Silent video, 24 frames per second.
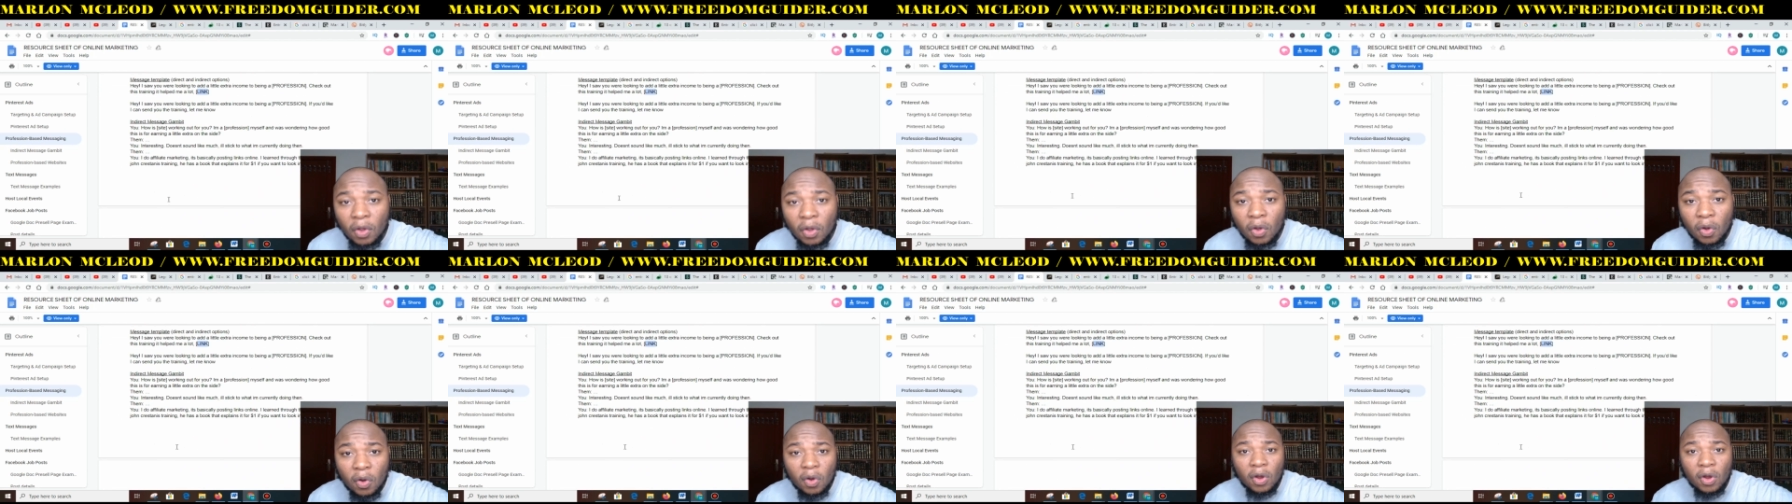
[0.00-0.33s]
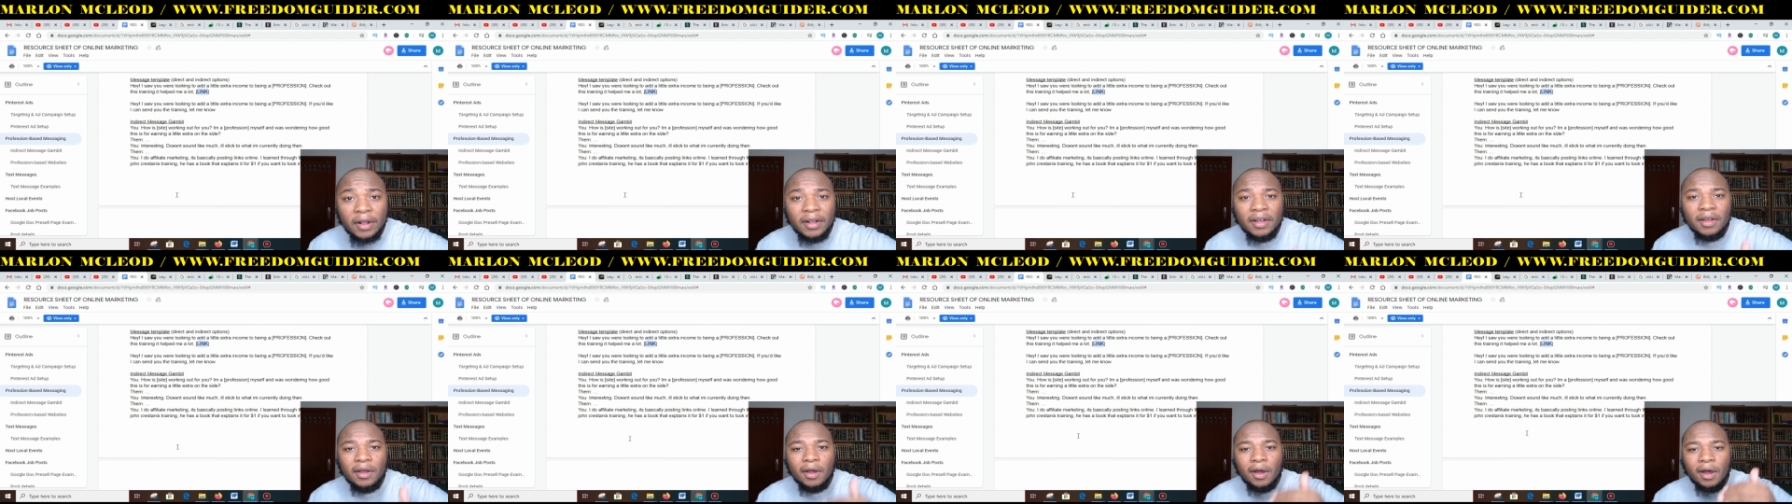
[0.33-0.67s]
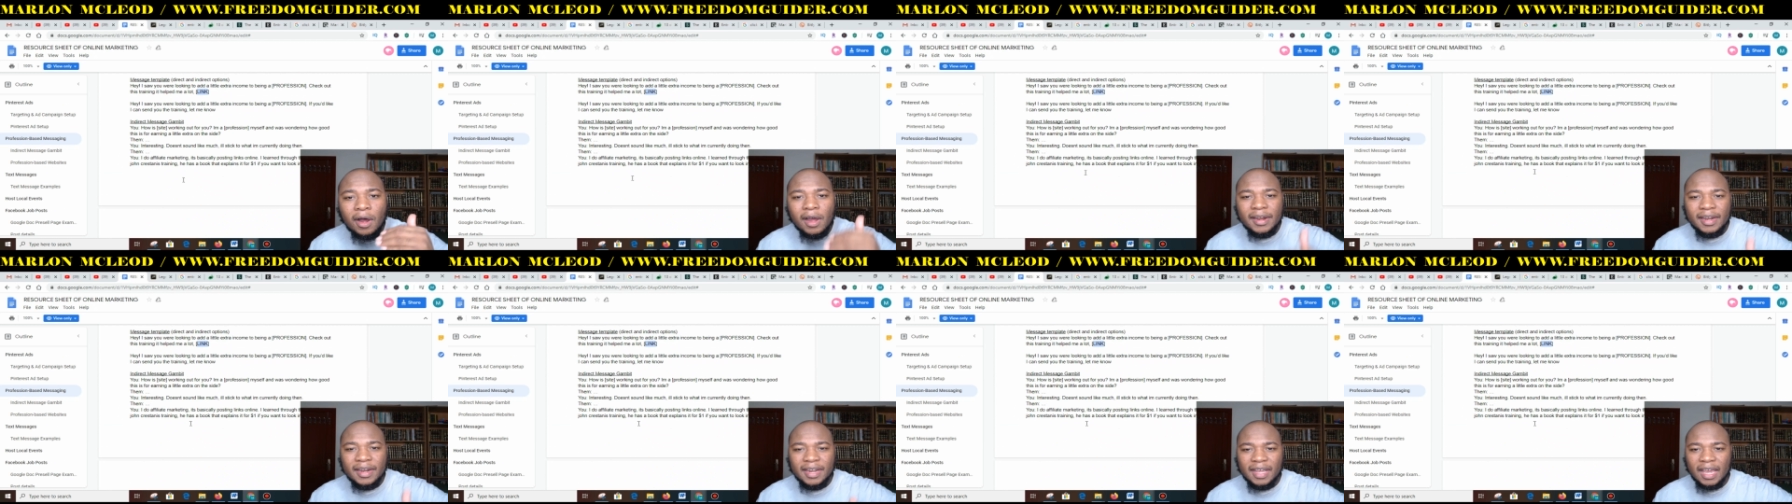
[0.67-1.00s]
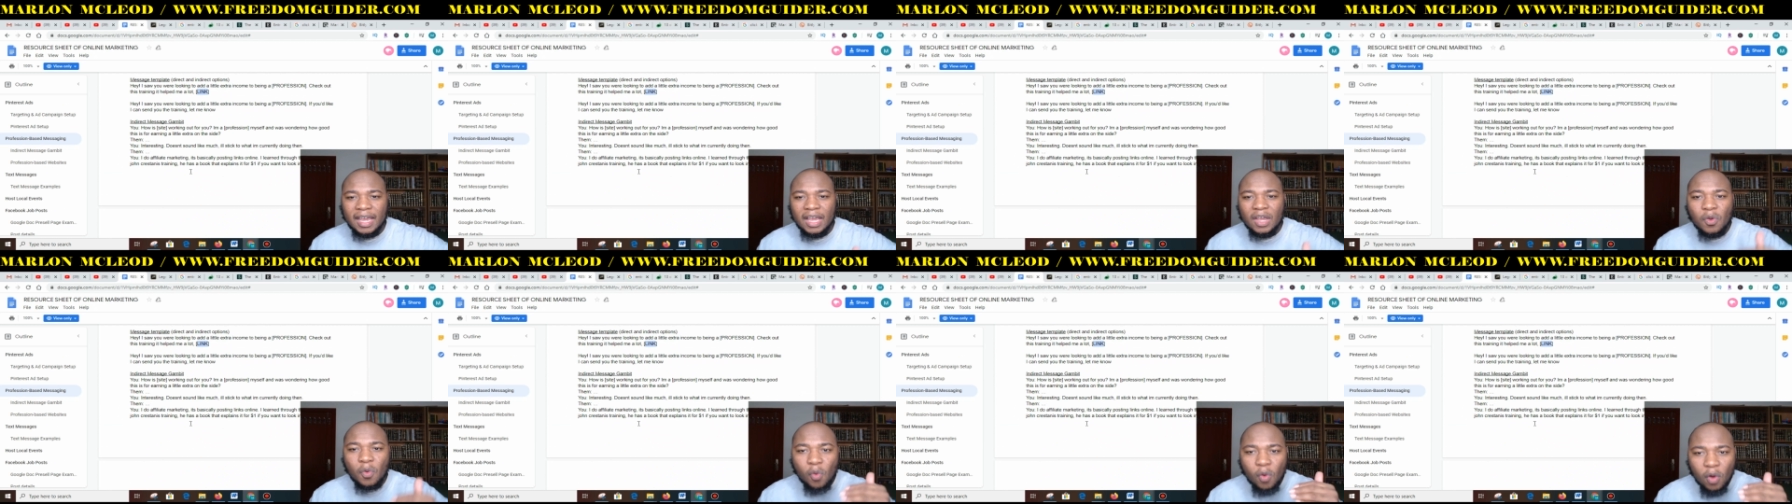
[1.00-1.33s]
or on
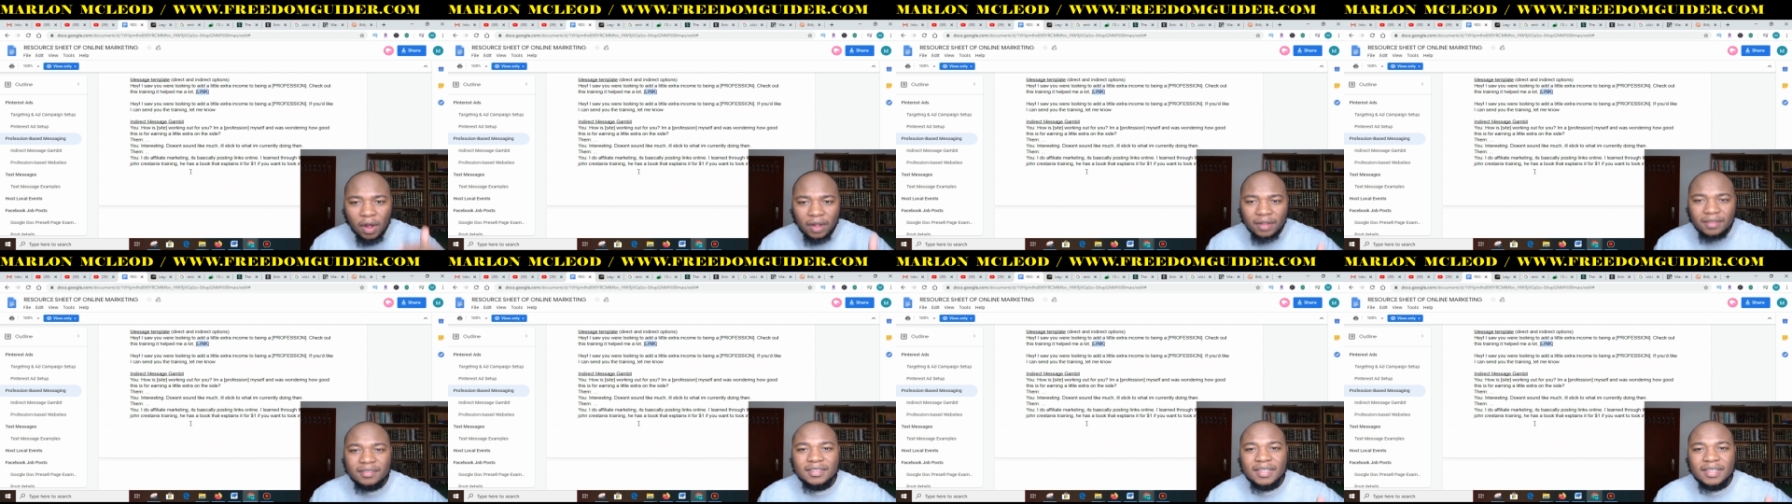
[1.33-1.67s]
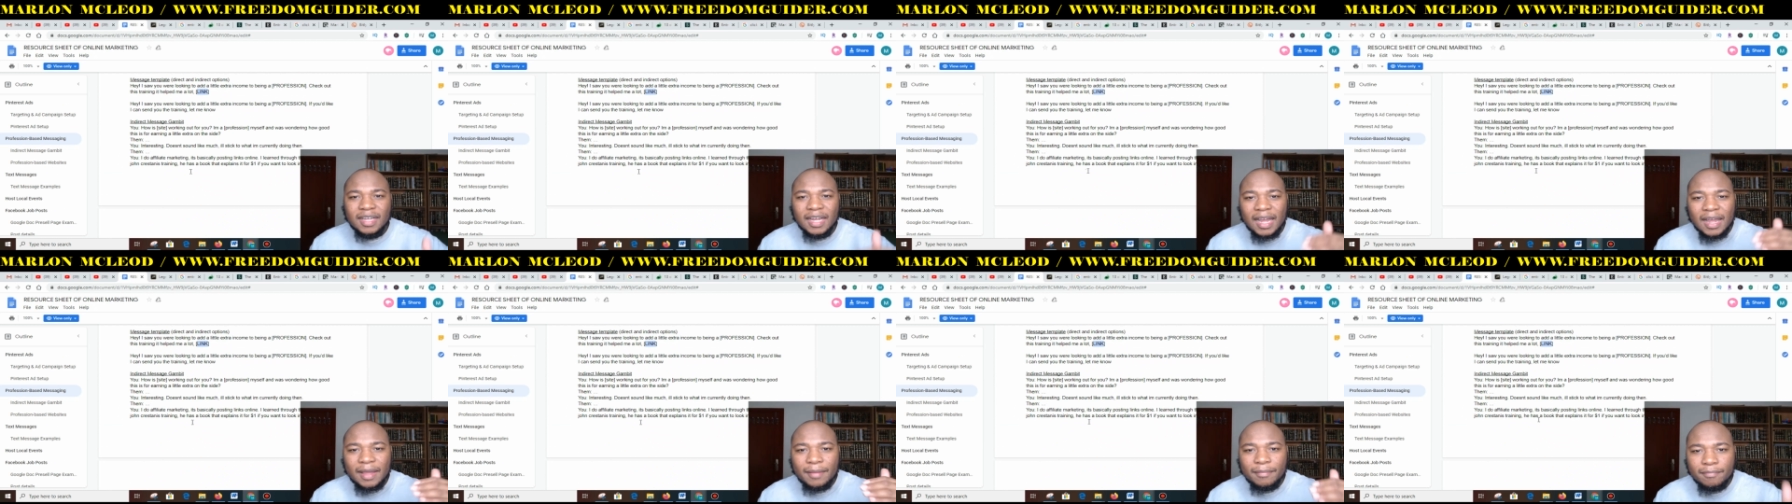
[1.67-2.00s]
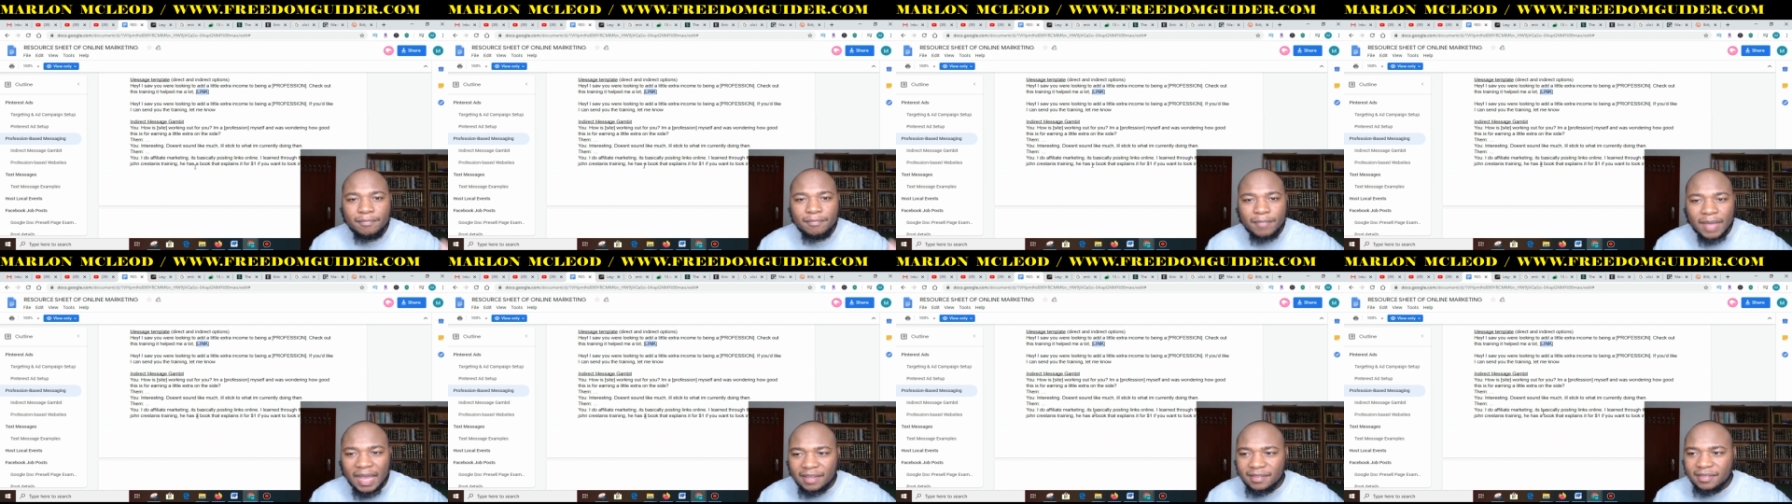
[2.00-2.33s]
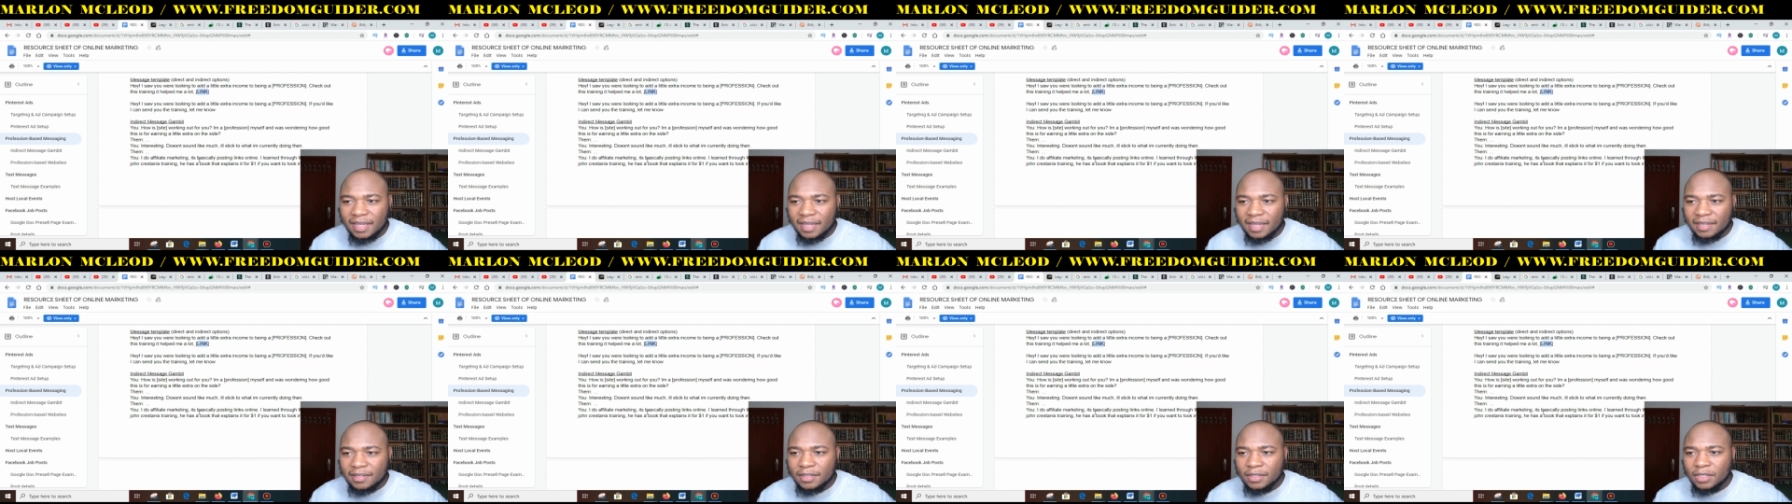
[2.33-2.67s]
a one-time
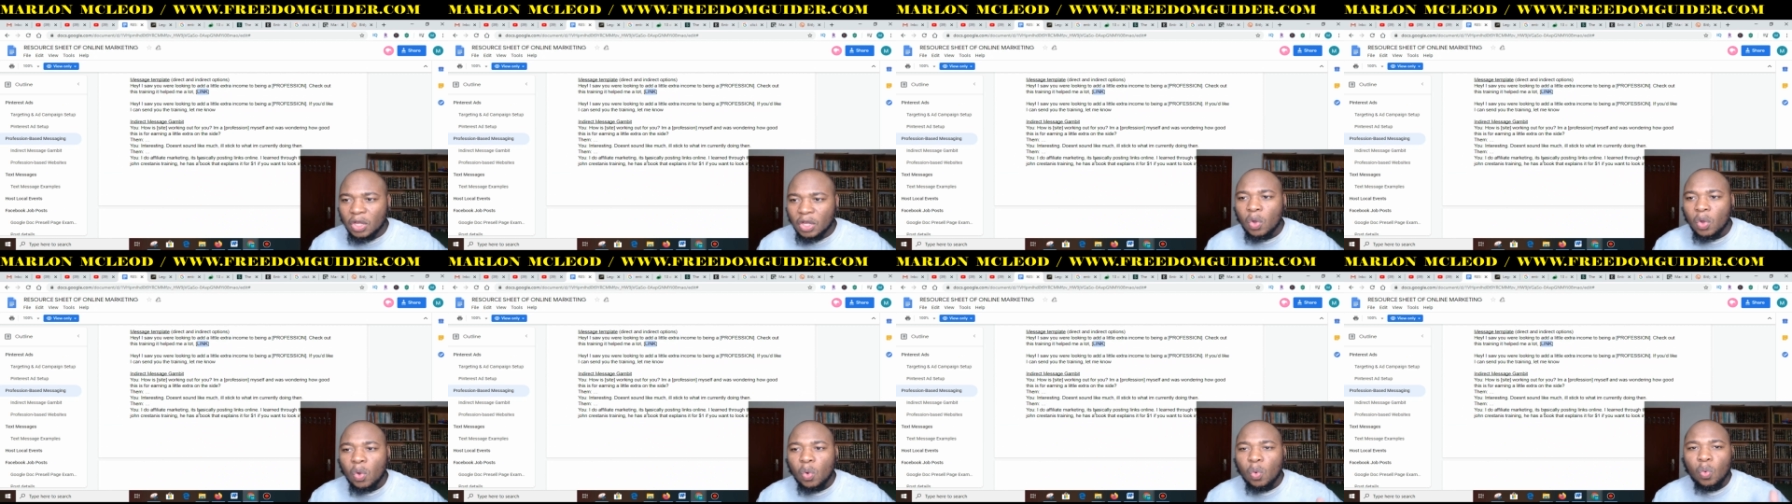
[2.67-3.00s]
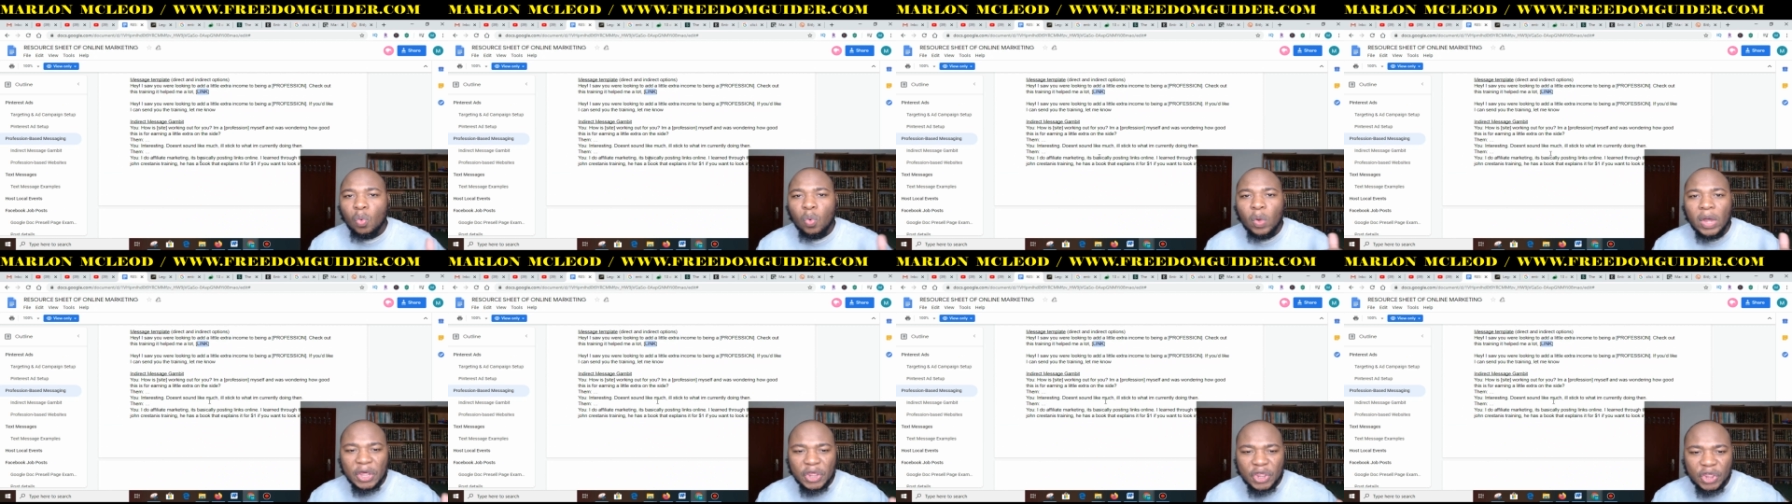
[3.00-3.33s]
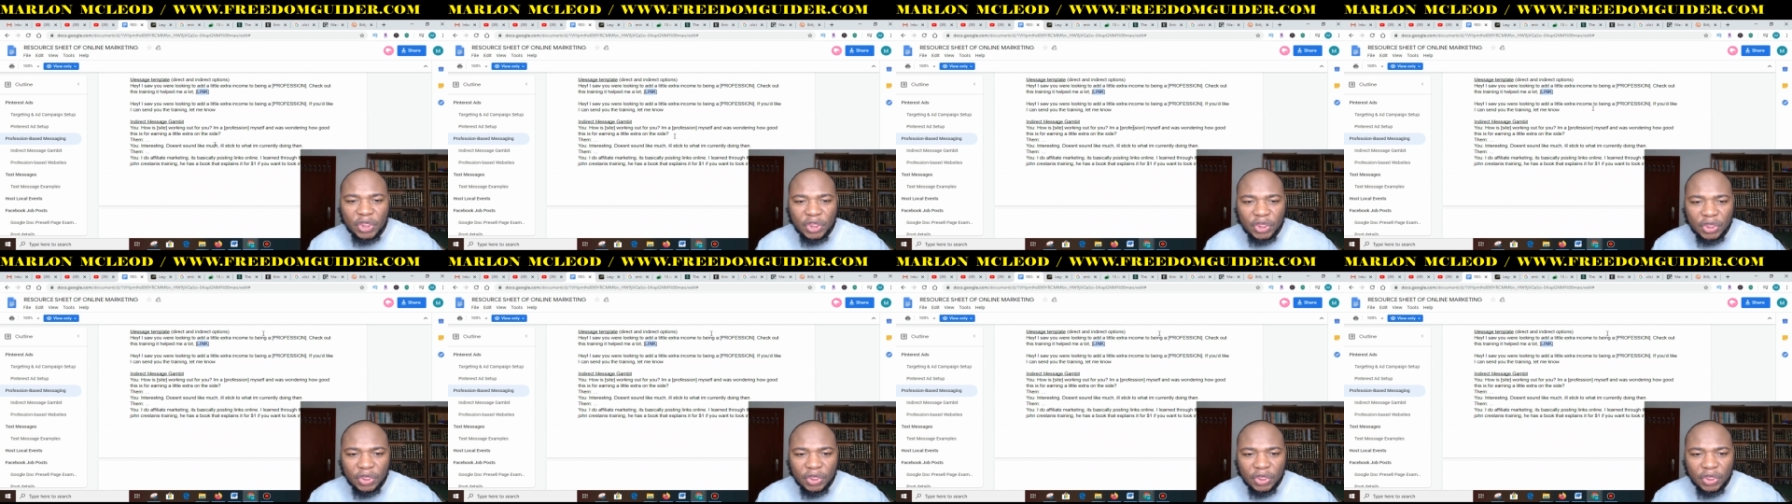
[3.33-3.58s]
basis with